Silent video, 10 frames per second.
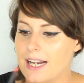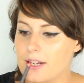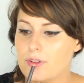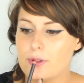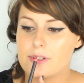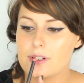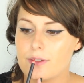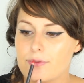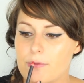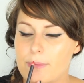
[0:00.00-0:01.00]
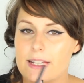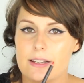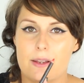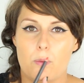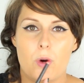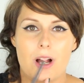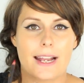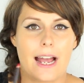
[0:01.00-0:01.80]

And if you start from middle and then work